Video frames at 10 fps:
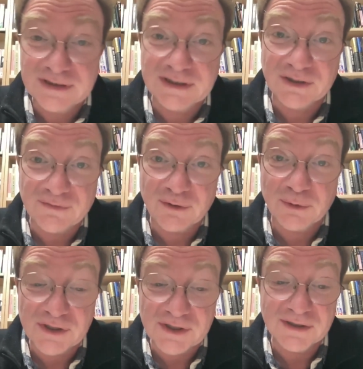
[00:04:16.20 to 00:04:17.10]
English
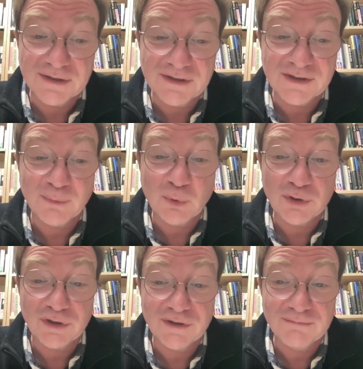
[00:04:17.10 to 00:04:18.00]
fluency is
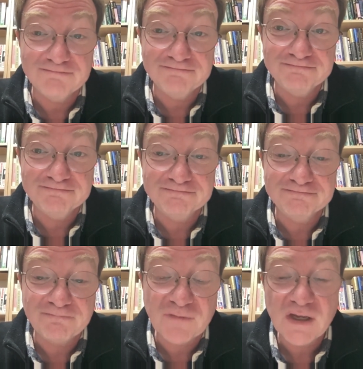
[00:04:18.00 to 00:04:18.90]
important.
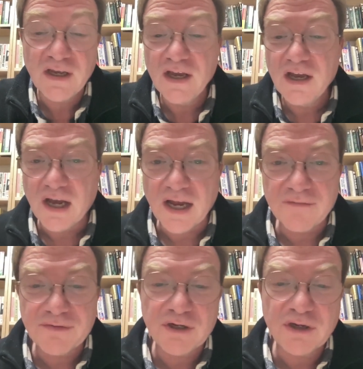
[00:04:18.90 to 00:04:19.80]
I
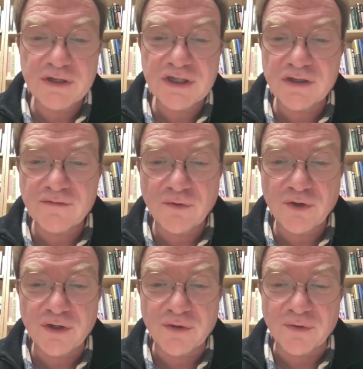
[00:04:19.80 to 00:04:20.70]
have three questions for
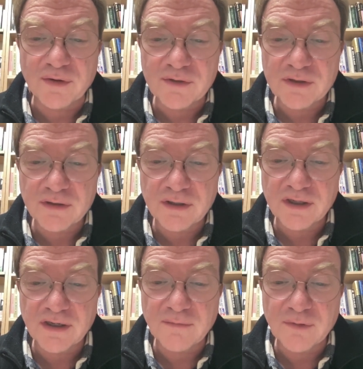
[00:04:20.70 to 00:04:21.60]
you. I'm just looking
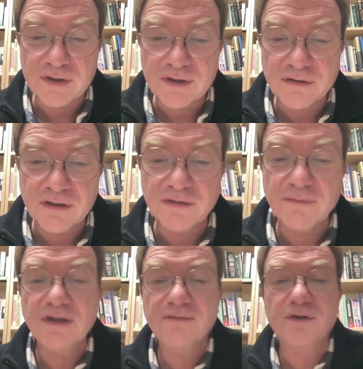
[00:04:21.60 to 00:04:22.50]
down on my screen. Let
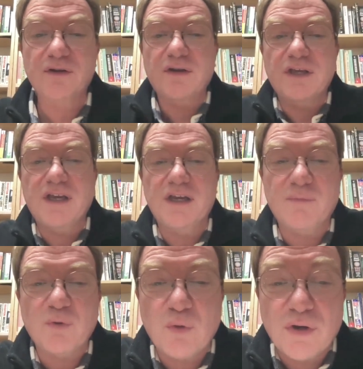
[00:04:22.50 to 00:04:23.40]
me have a look. Okay,
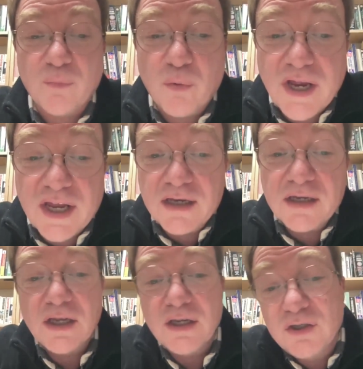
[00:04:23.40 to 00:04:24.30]
number one,
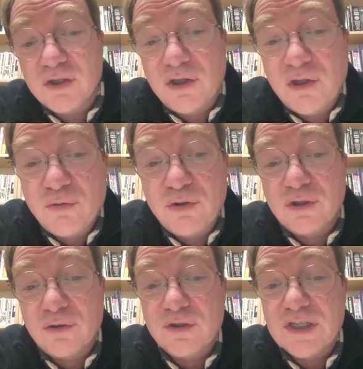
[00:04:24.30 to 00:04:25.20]
when do you
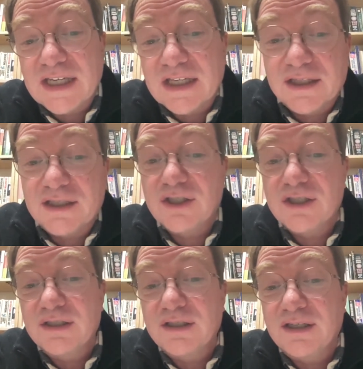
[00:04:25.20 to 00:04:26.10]
use
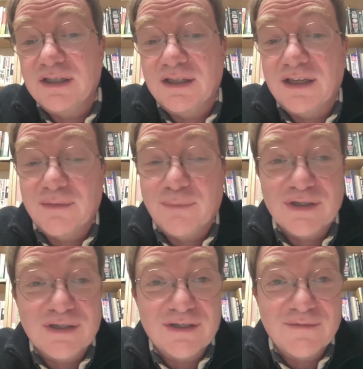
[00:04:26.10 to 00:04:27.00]
English in a
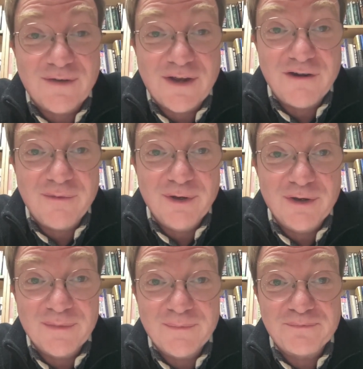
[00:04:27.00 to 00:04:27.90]
business
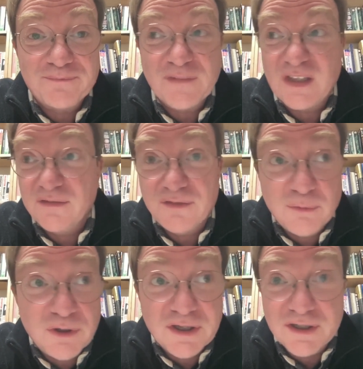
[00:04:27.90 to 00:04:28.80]
environment? If you
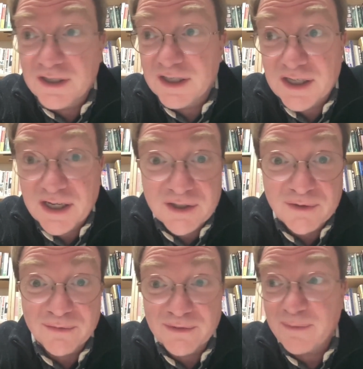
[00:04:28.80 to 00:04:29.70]
work in an
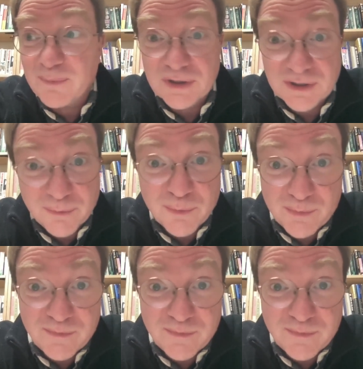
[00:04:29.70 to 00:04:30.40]
international company,